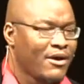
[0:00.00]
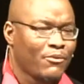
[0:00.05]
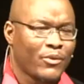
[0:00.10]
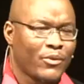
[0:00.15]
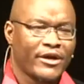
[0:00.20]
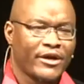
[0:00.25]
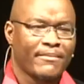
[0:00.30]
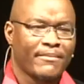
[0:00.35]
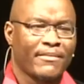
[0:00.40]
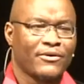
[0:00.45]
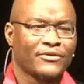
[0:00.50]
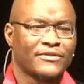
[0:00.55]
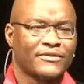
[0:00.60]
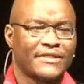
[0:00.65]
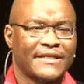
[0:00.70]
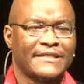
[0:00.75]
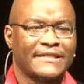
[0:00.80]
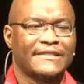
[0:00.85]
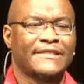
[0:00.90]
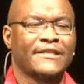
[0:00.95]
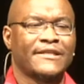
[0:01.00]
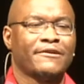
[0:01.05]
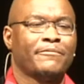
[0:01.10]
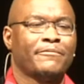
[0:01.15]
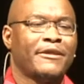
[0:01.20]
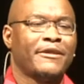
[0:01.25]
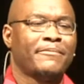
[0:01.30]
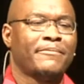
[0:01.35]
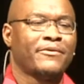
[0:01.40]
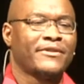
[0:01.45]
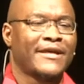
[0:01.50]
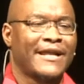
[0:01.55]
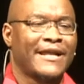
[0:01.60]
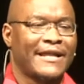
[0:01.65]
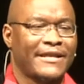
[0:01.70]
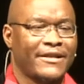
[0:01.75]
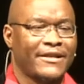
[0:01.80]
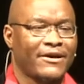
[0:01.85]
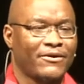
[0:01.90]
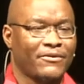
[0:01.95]
One of the most sincere people that
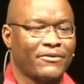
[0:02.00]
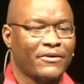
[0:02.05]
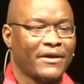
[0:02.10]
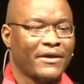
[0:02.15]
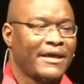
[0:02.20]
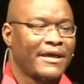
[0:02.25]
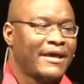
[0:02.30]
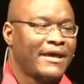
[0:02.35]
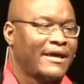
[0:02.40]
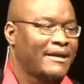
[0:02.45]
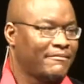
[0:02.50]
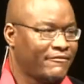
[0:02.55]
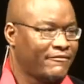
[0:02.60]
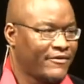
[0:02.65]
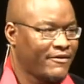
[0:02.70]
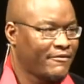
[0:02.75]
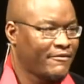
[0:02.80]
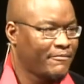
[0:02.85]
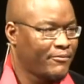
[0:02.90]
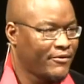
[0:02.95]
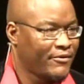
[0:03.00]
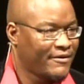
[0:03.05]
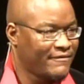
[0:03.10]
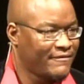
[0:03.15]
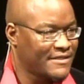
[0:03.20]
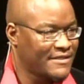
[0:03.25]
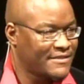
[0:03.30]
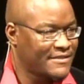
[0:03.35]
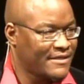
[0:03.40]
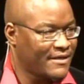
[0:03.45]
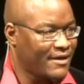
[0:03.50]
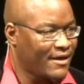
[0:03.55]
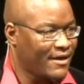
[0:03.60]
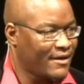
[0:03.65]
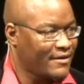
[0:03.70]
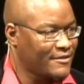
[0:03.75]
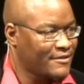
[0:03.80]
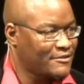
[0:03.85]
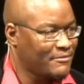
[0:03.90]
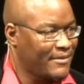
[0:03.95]
I know, and I'm very privileged and
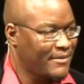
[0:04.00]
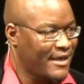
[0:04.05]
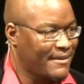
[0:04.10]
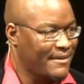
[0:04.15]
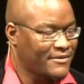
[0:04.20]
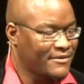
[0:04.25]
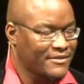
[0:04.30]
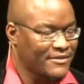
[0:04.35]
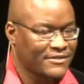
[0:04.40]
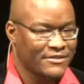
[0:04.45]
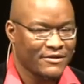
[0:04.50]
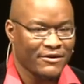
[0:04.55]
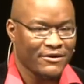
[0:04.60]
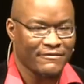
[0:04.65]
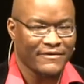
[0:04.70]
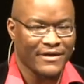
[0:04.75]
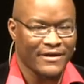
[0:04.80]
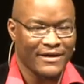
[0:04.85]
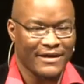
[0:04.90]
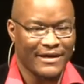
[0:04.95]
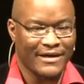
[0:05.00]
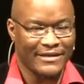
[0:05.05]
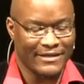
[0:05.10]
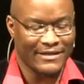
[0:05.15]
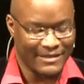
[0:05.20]
honored to be able to serve God